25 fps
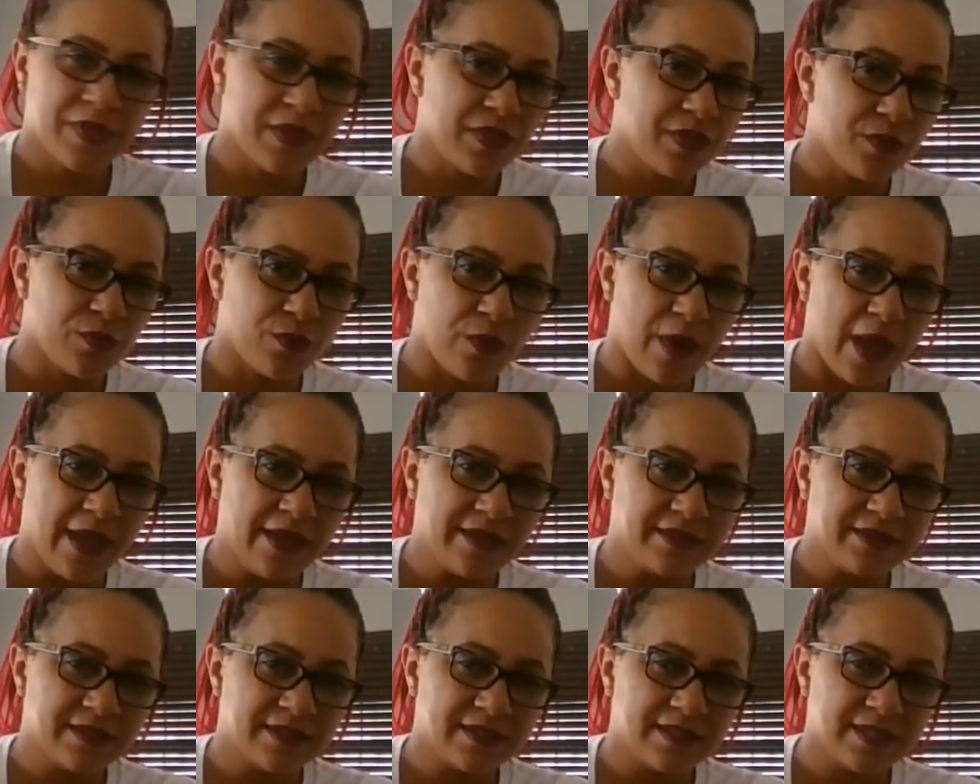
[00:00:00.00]
than the
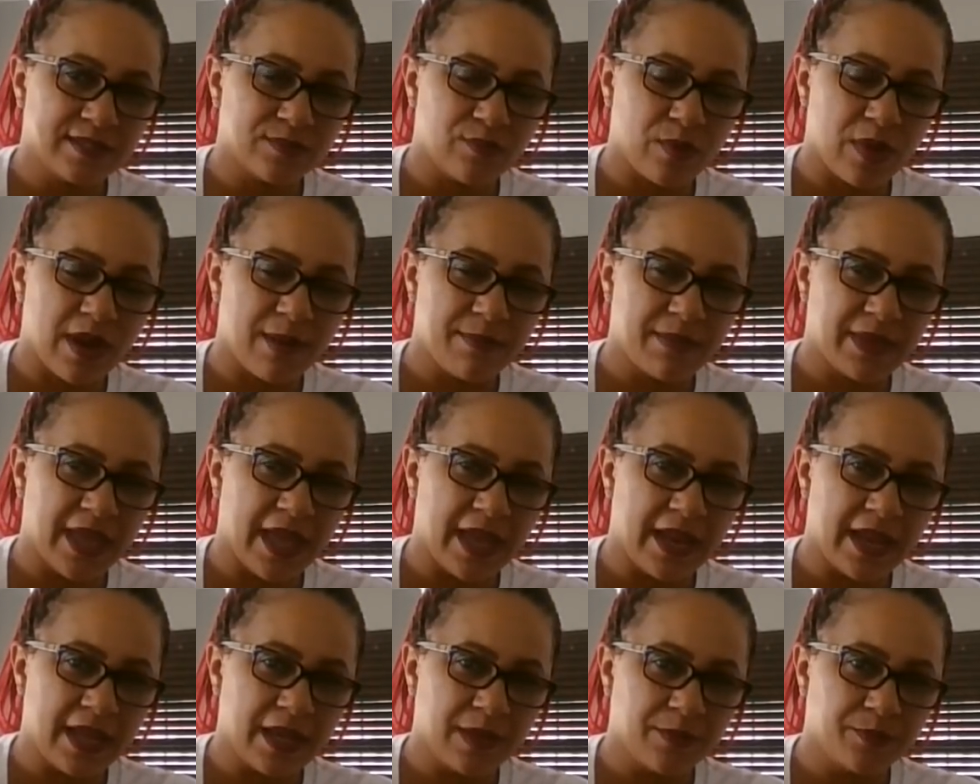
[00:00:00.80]
rest is what I'm
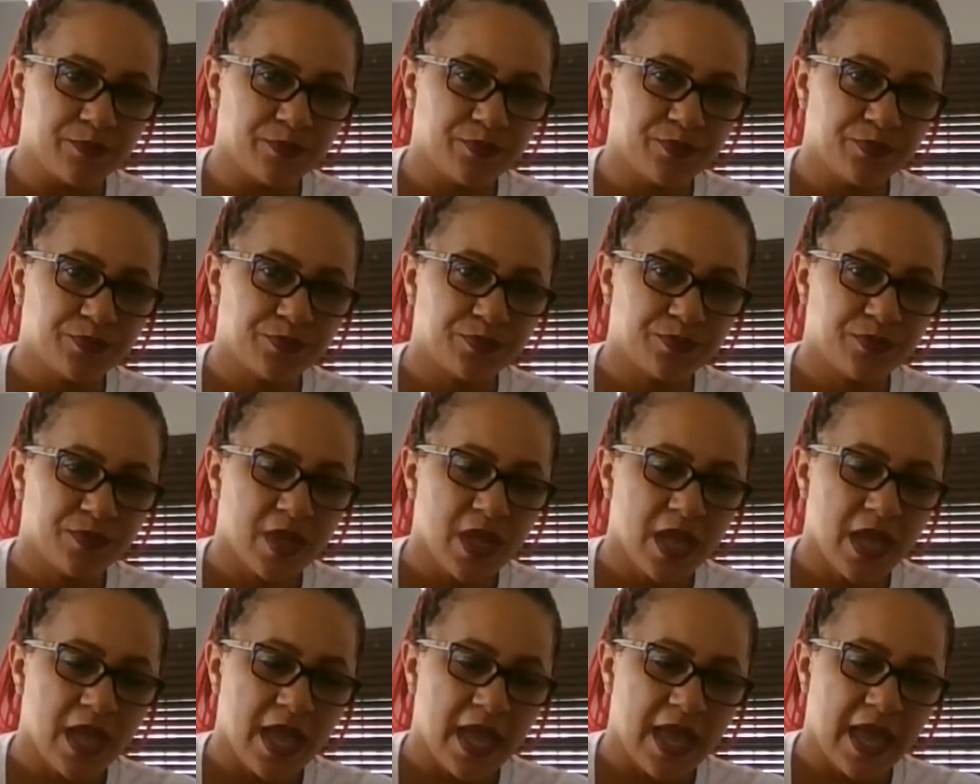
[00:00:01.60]
getting.
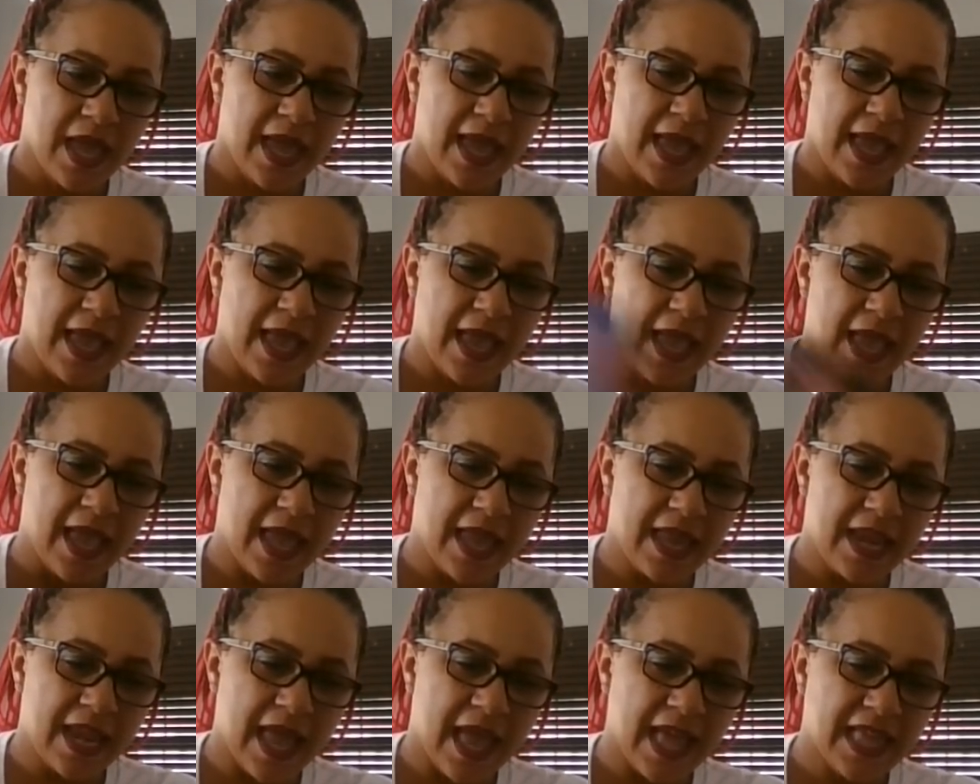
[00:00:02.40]

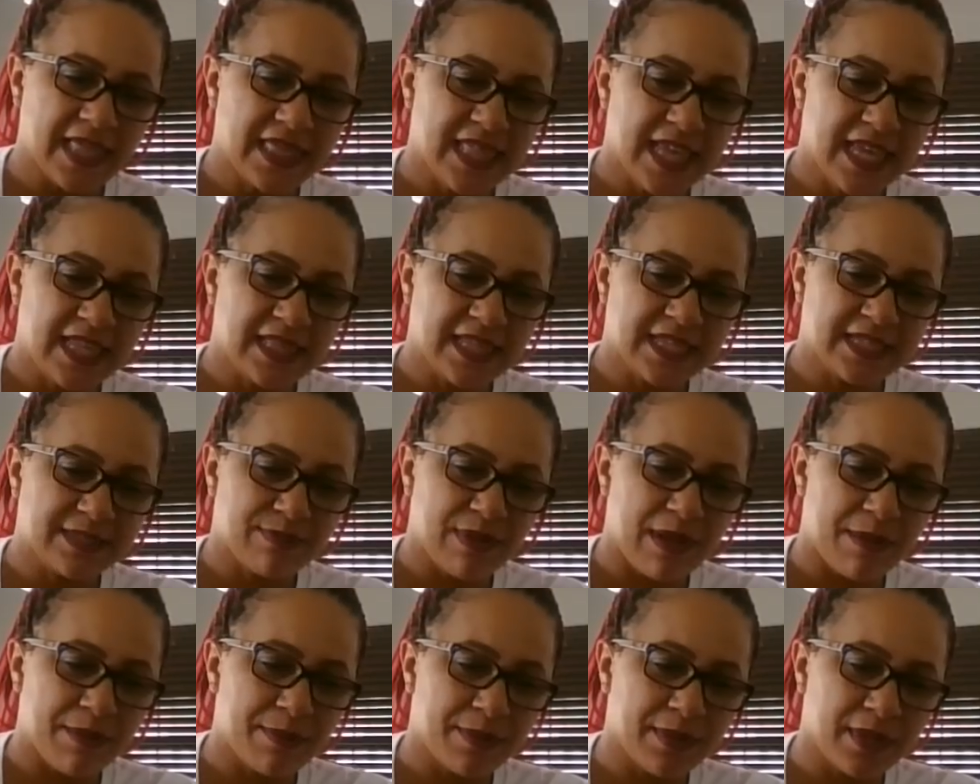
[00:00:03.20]
And I think that's
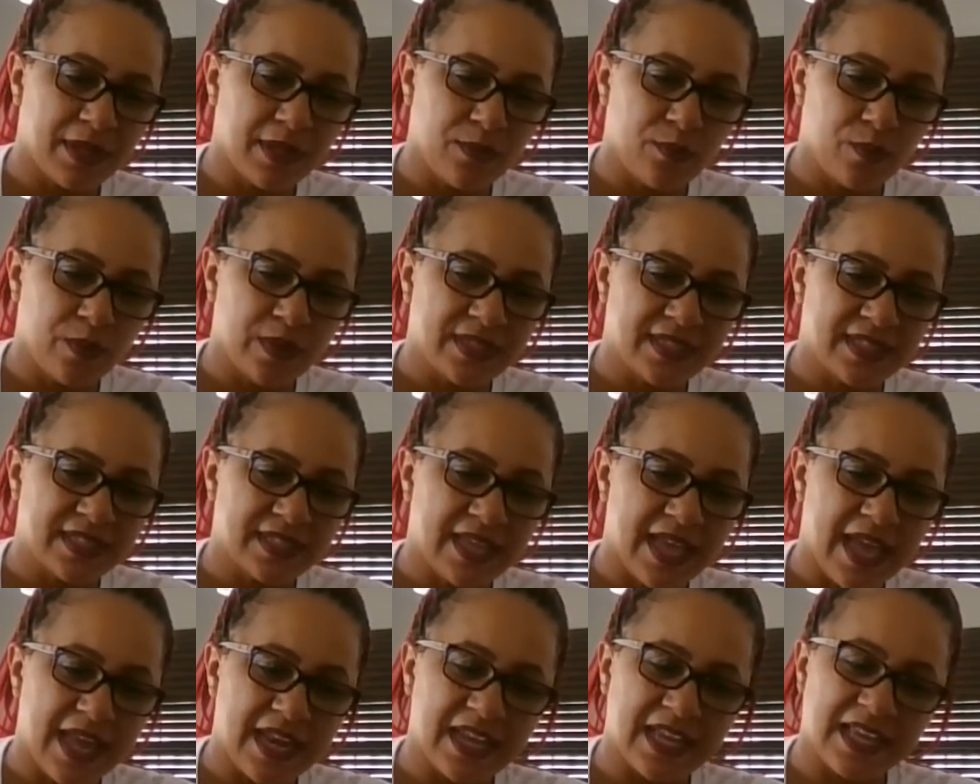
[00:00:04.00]
probably what's
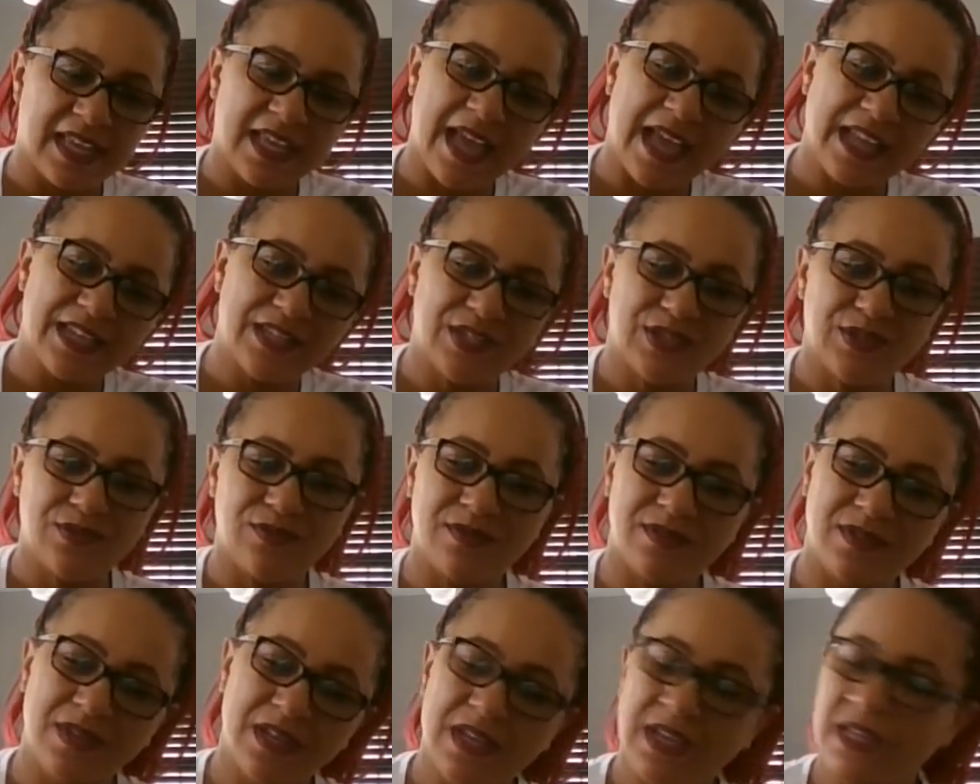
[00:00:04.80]
kind of got
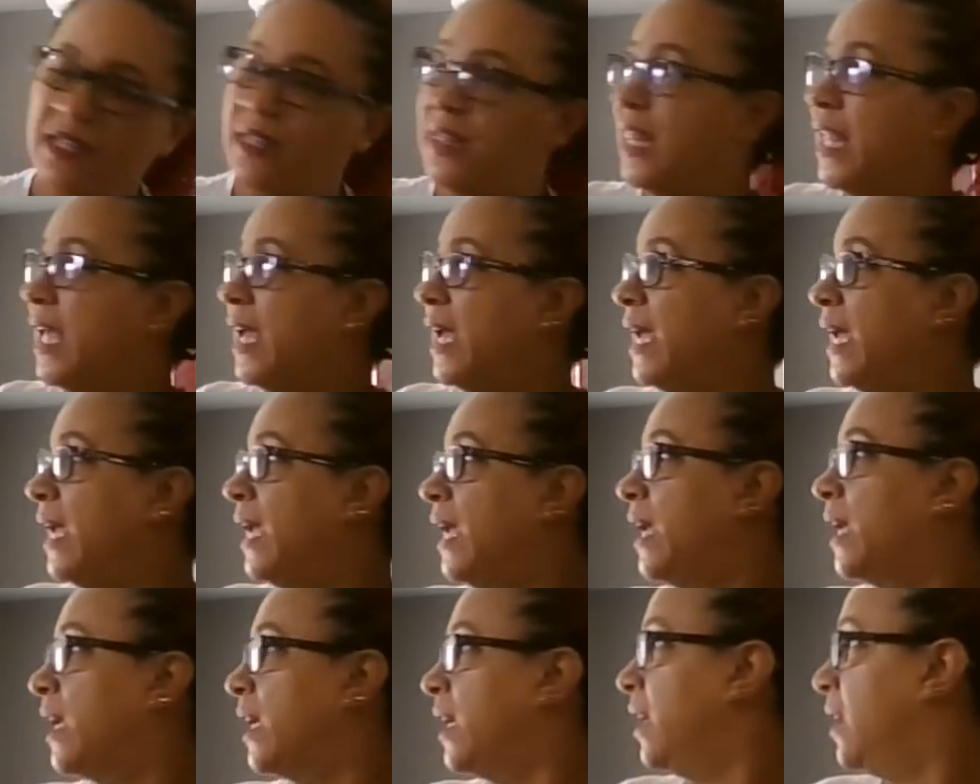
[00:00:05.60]
you
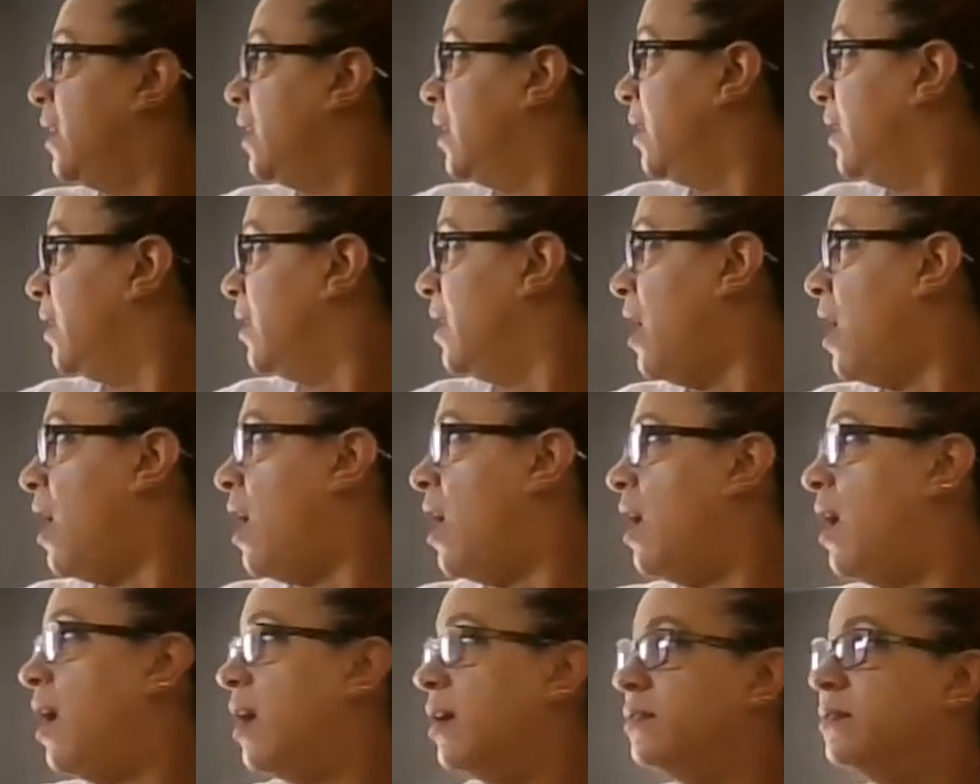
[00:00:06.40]
like
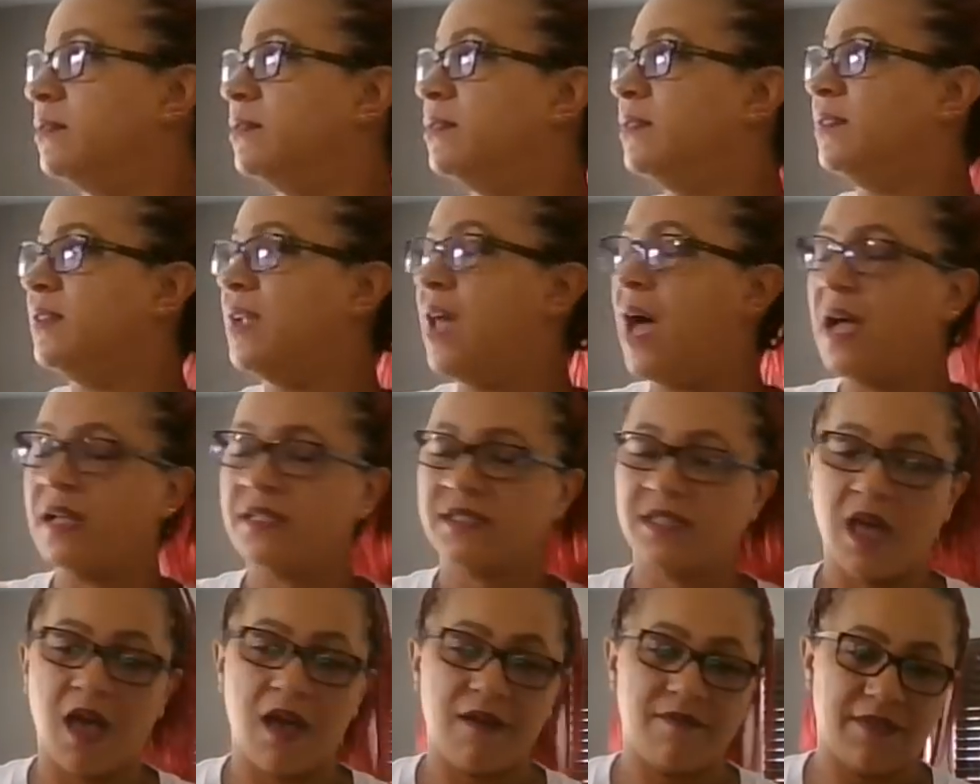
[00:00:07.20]

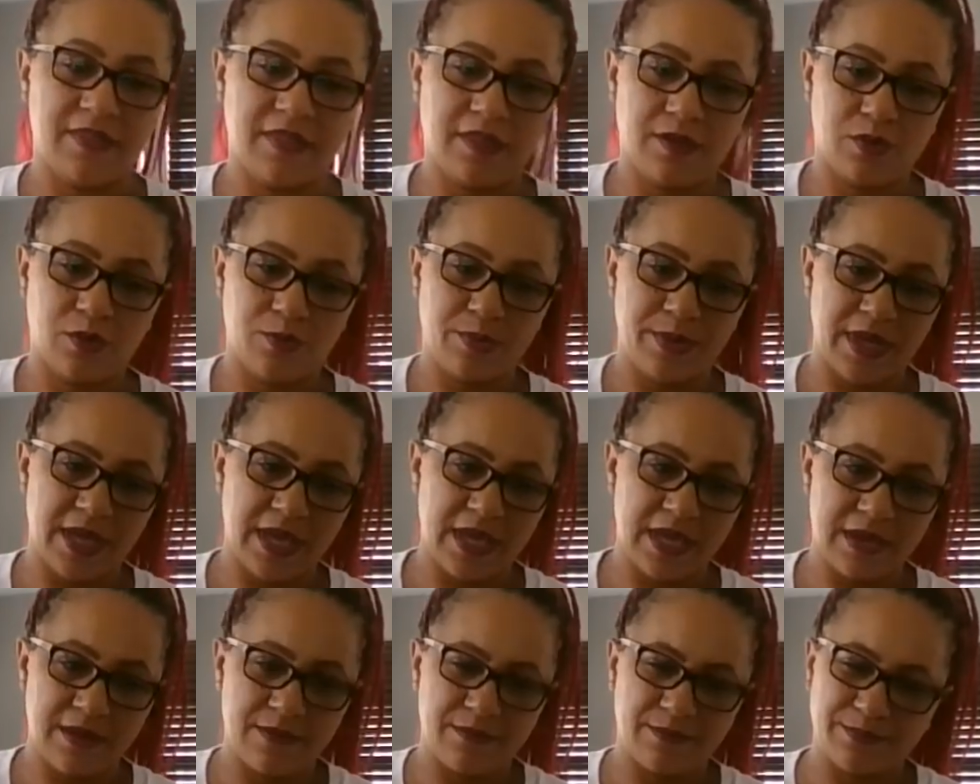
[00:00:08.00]
knocked off a little
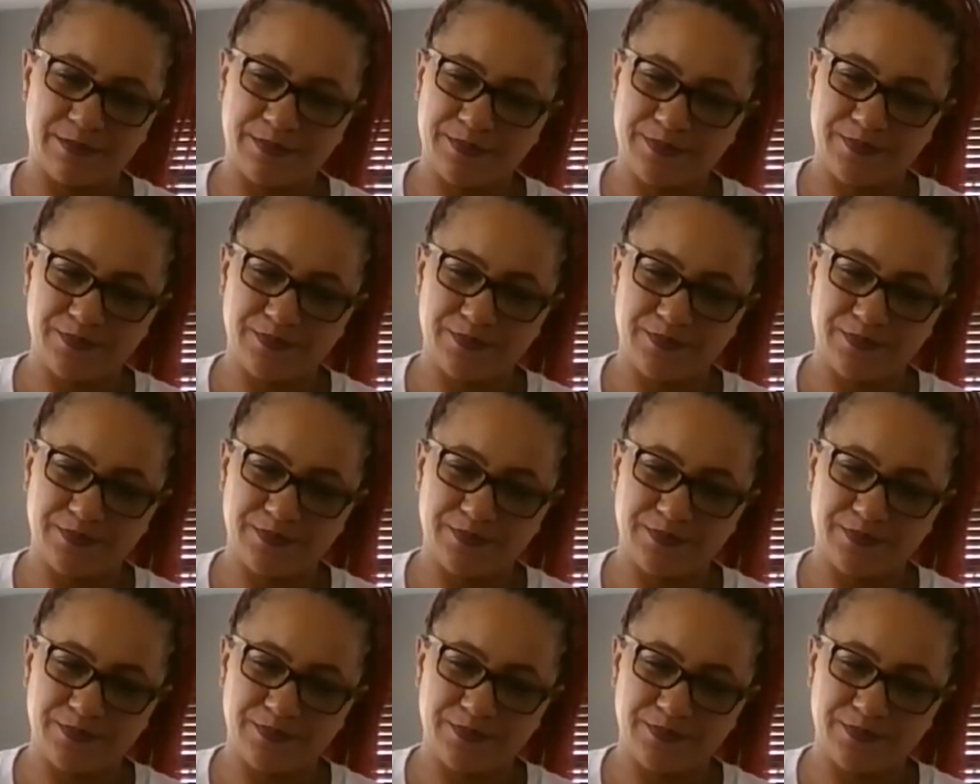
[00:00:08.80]
bit